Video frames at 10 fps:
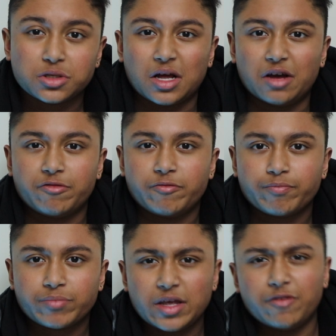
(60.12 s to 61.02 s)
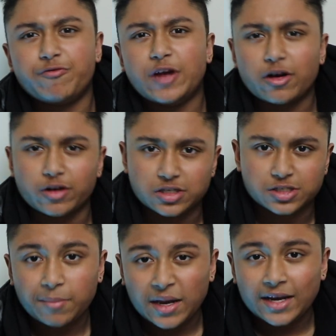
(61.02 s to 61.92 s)
life. It
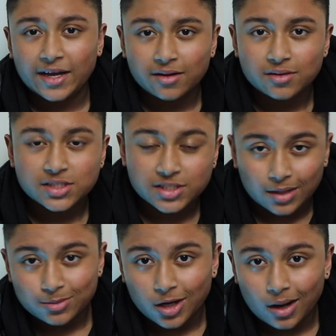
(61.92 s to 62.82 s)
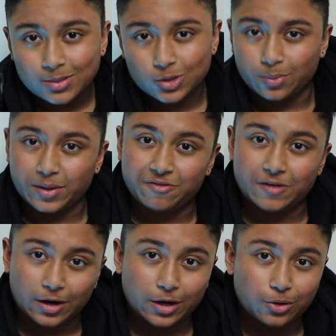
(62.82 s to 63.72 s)
varies, meaning sometimes it will be
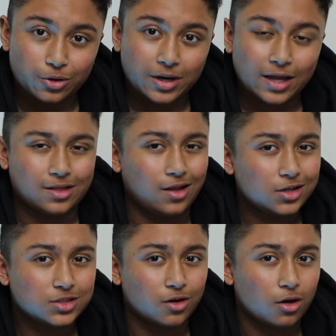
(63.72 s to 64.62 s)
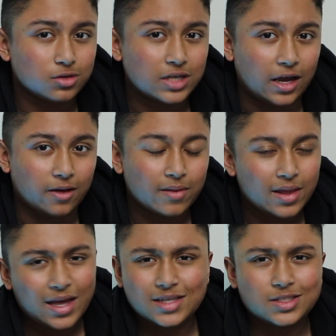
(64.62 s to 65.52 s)
very good and last the whole day,
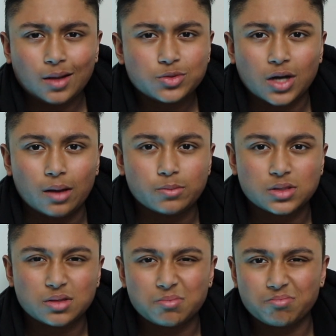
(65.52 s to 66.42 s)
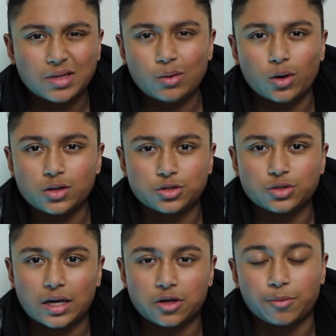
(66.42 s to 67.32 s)
and sometimes it won't do
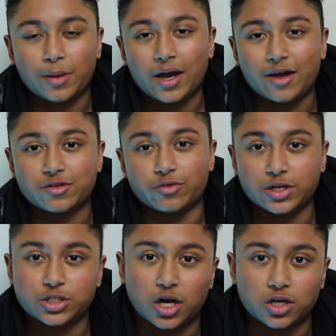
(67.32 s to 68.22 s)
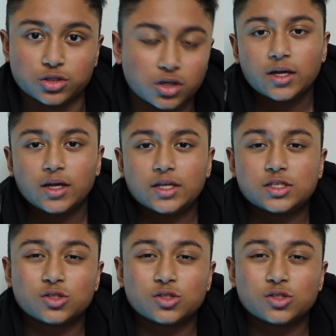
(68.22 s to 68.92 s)
that. You might have to recharge. It's